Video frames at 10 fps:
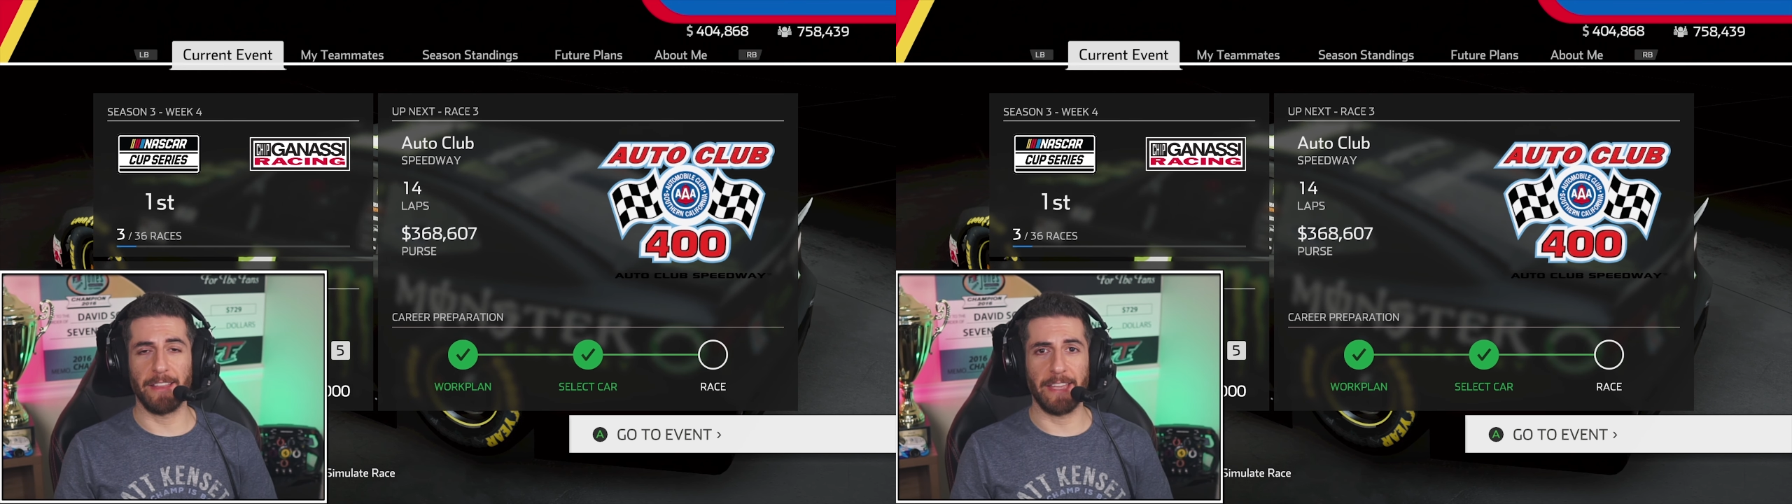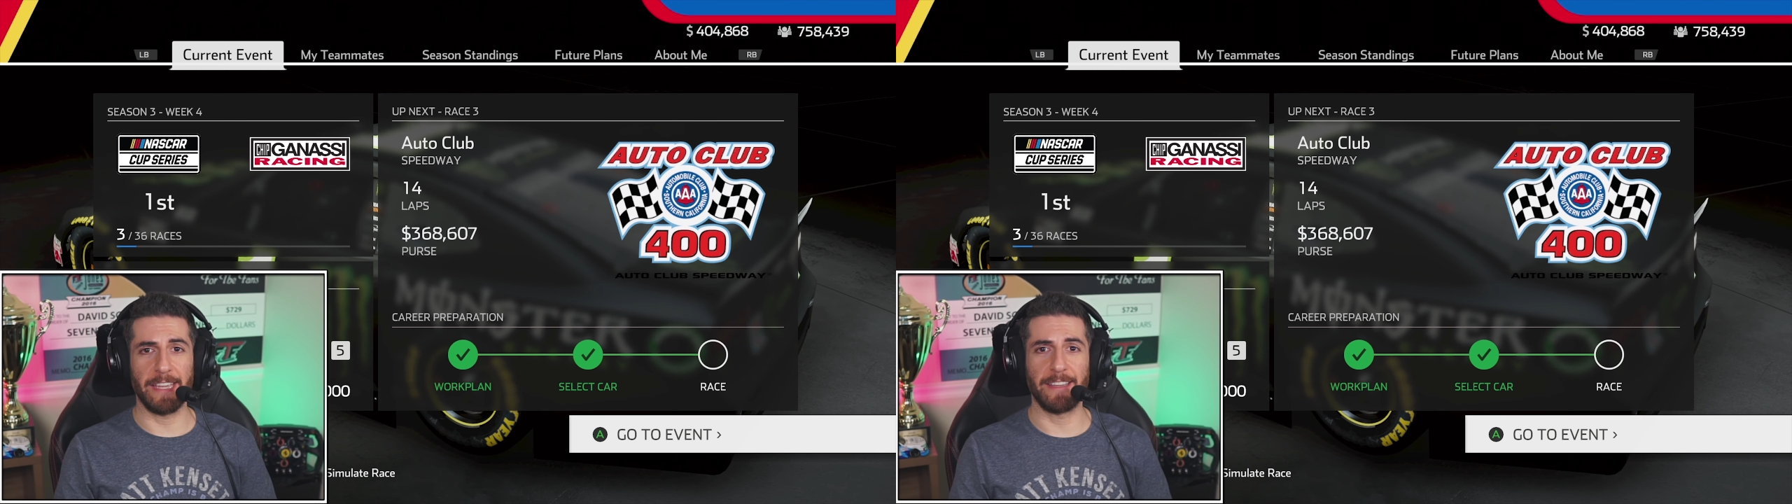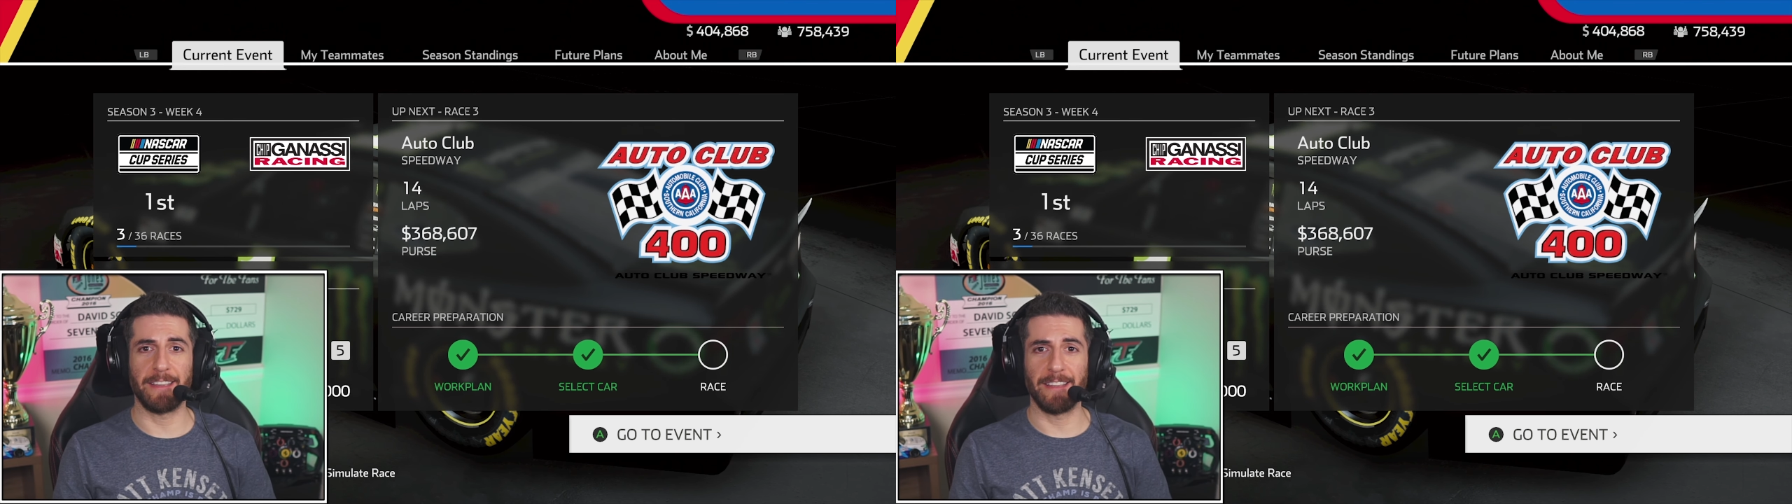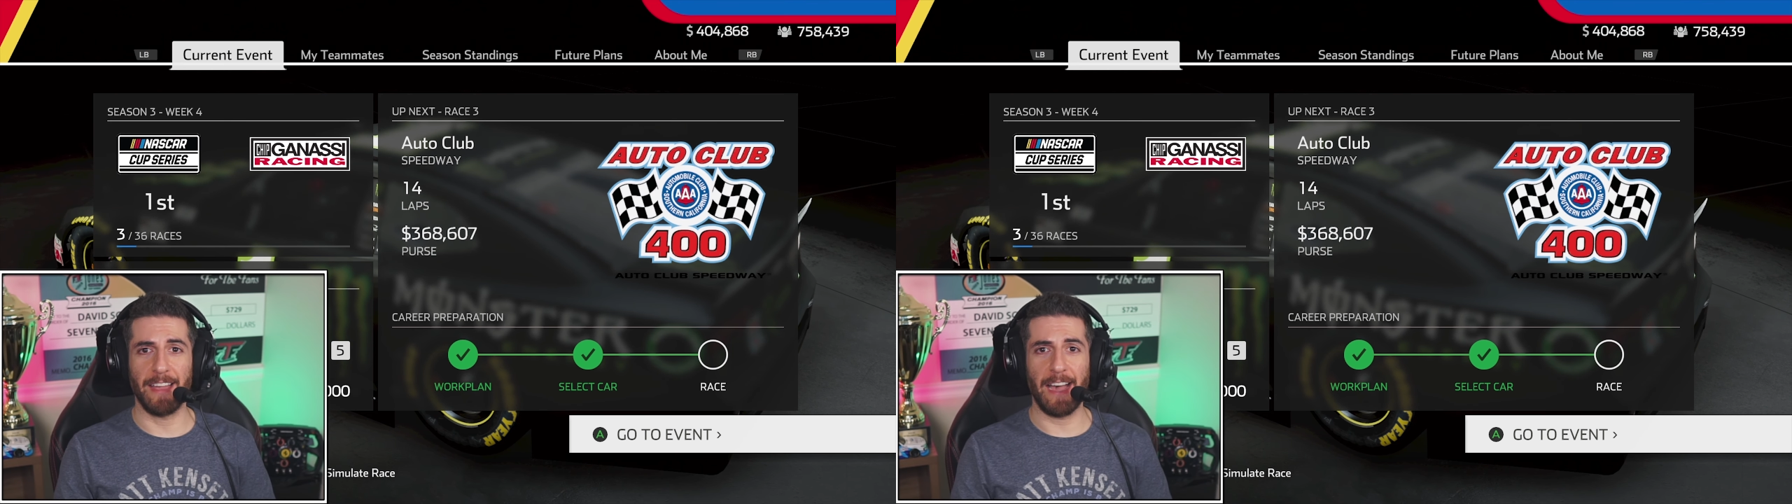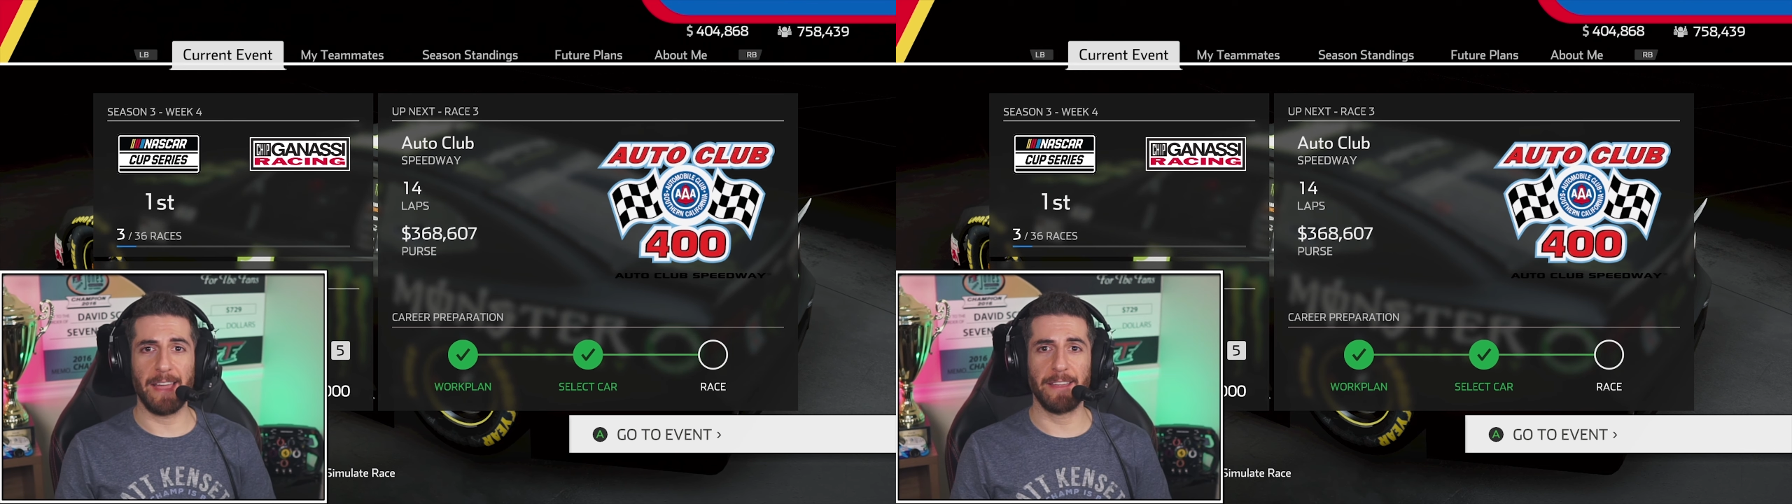Like,
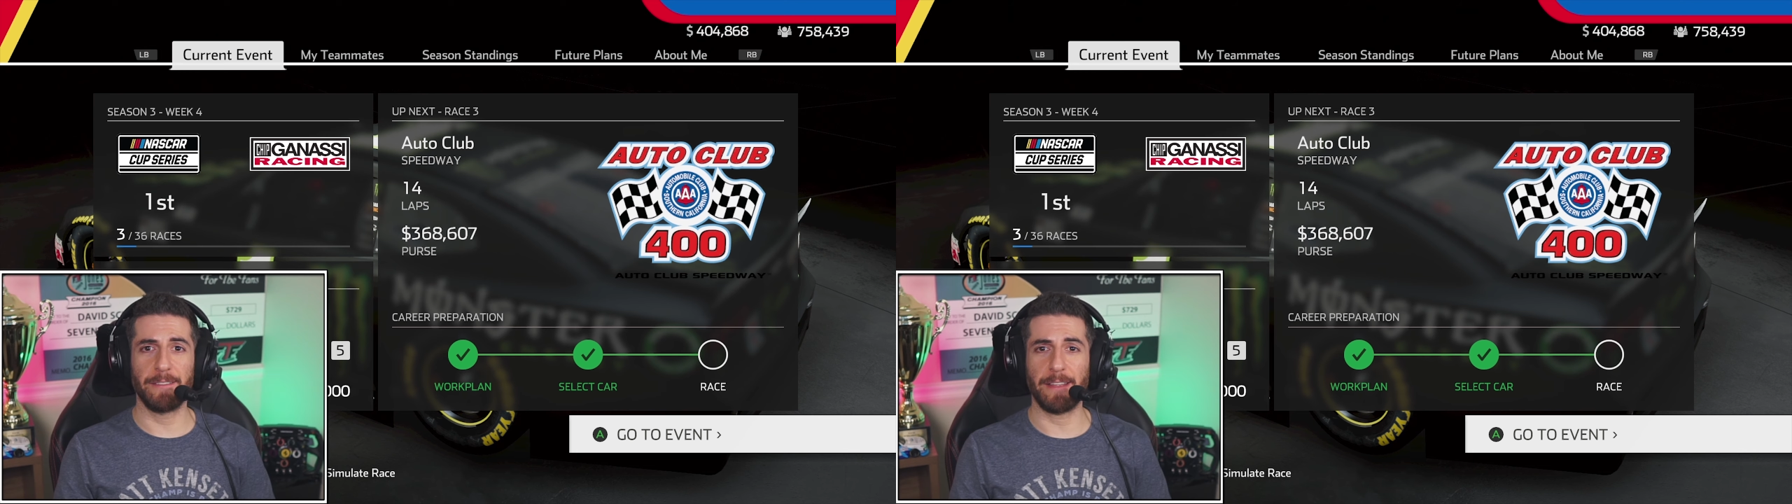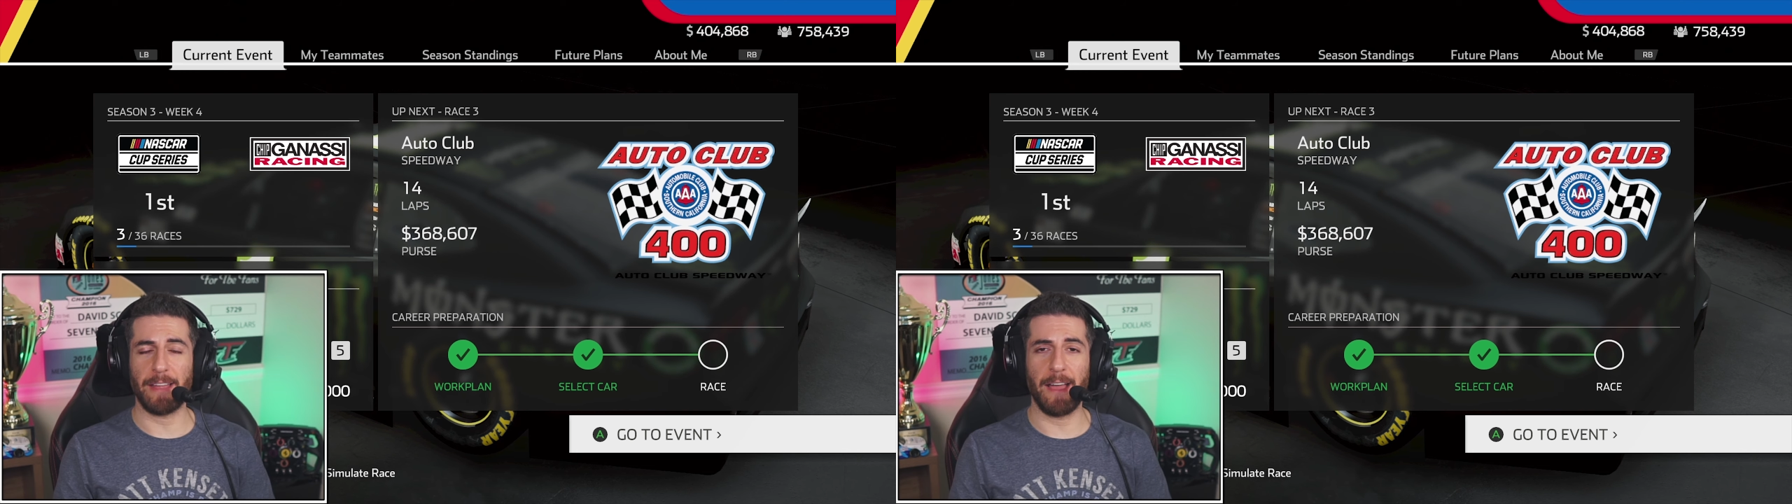I,